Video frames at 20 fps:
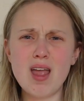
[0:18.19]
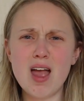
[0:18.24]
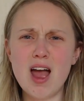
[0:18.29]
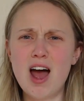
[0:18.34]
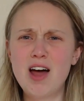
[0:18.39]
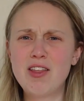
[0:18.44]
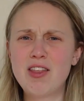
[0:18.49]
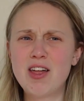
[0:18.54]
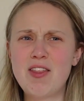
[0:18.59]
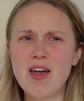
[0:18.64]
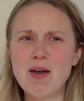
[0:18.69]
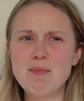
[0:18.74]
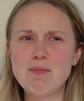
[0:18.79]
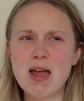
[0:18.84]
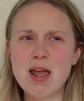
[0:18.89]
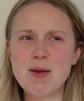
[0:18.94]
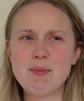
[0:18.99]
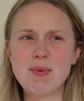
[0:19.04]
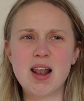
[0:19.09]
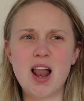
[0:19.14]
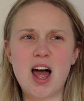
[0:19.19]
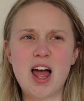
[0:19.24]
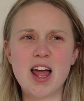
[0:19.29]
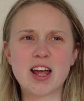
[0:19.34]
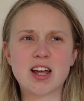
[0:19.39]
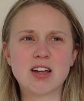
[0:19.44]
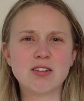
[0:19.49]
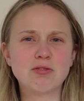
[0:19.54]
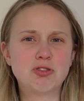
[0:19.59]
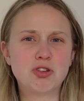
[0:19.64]
other than maybe
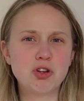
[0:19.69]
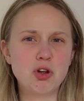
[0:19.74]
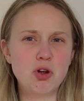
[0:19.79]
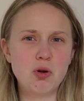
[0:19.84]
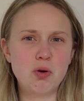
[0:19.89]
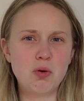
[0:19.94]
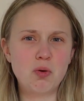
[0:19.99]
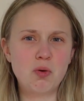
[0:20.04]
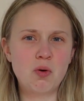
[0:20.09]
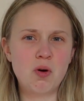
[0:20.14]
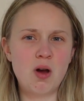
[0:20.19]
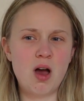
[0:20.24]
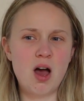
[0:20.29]
like do